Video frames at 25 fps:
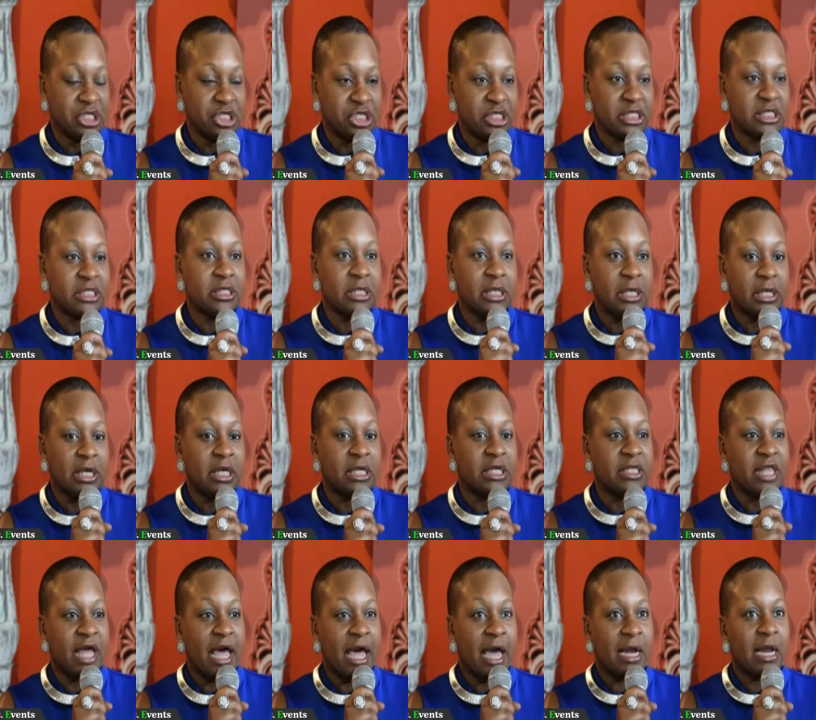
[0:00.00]
just good
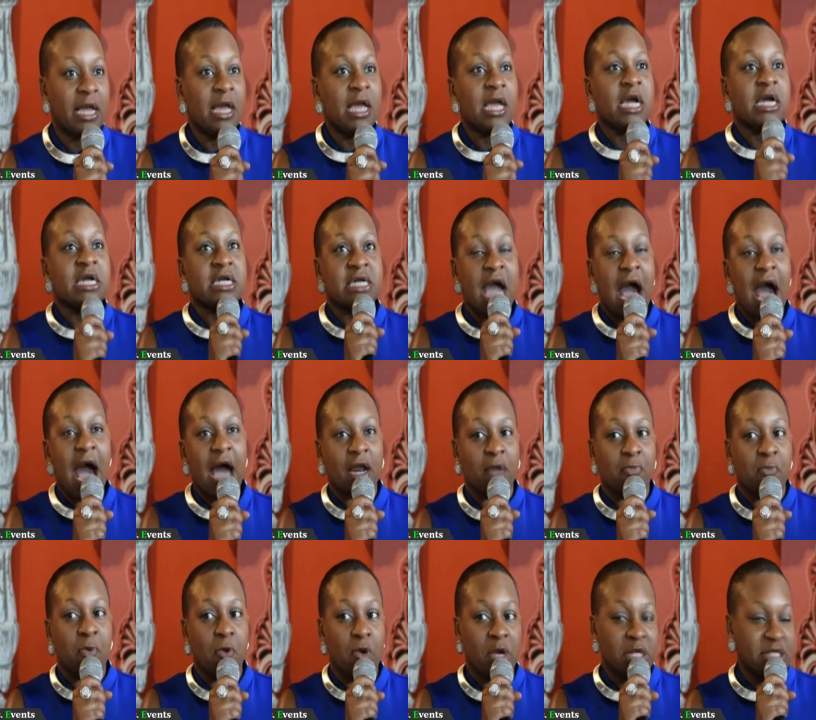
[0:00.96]
that God
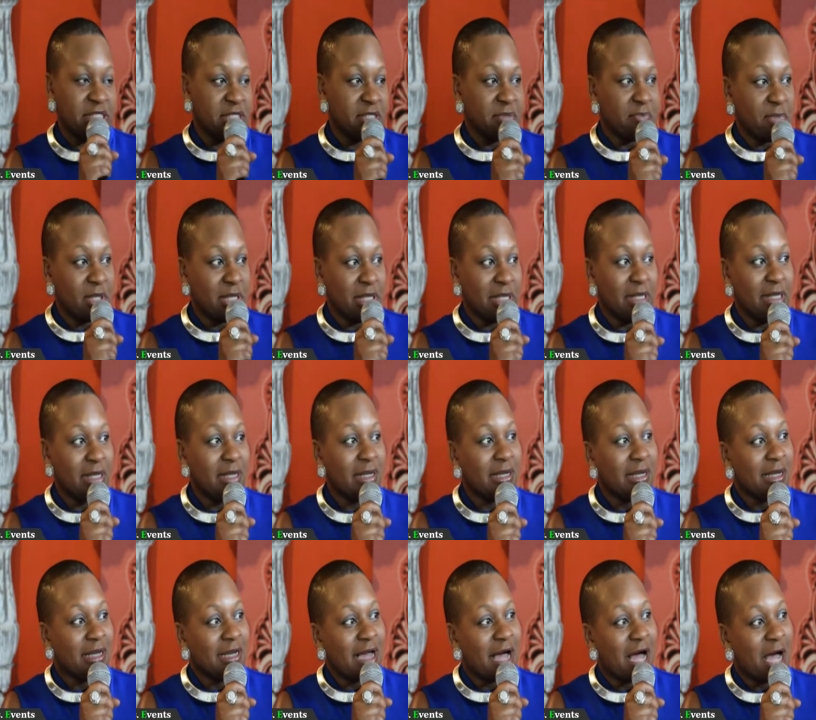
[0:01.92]
appointed me
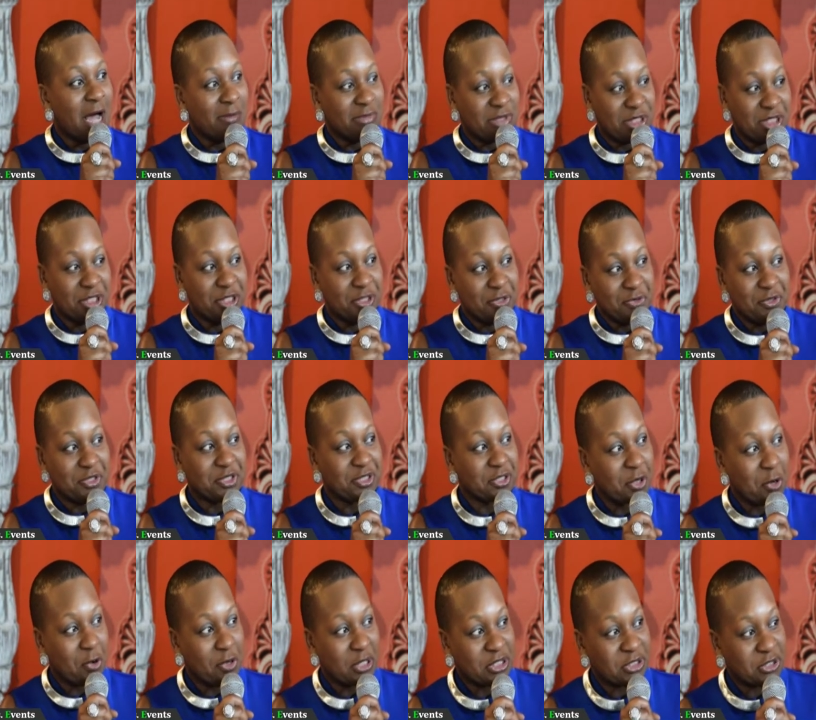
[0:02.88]
um, to do
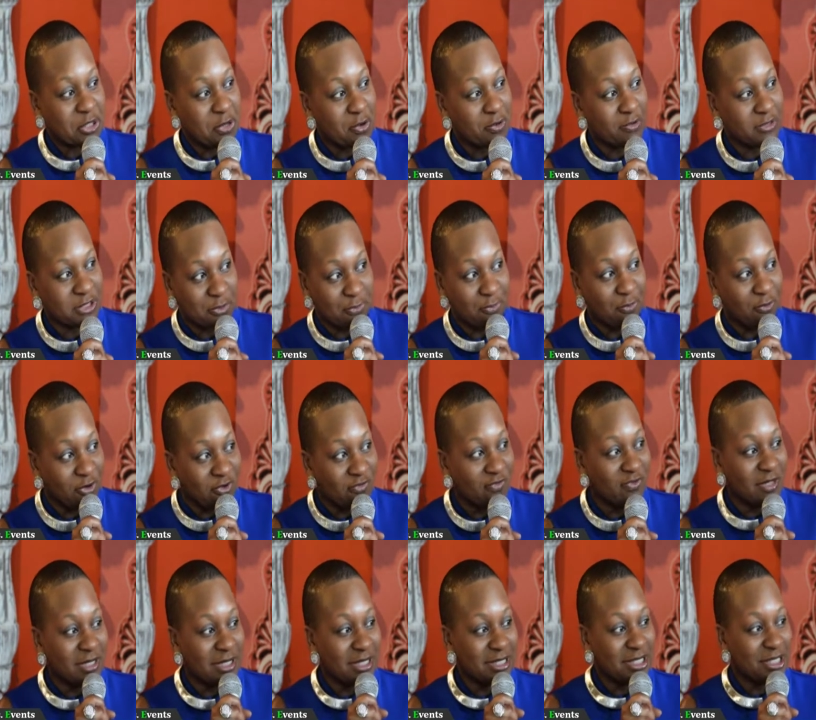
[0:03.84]
so. And so it was a
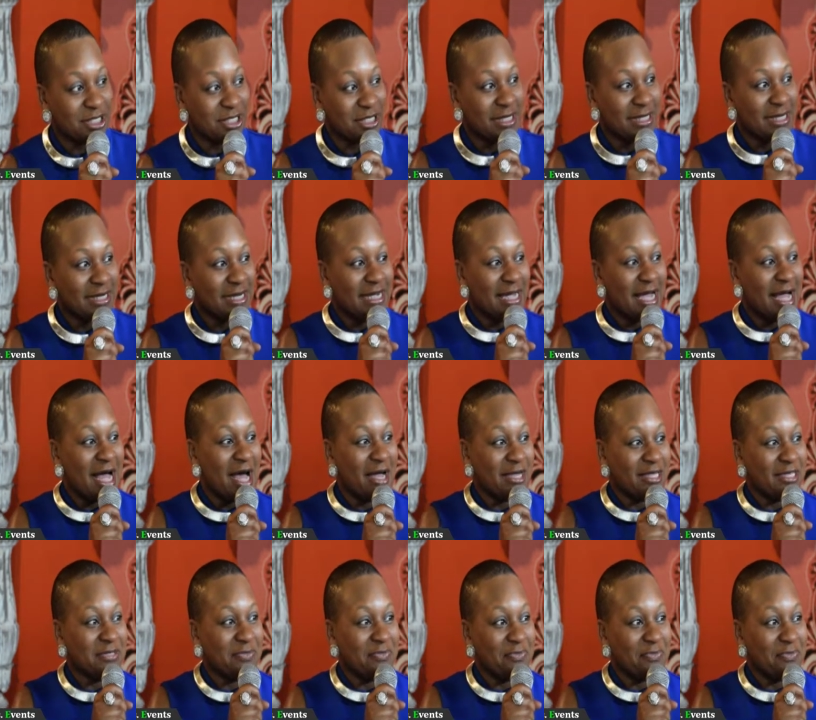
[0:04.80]
privilege uh, to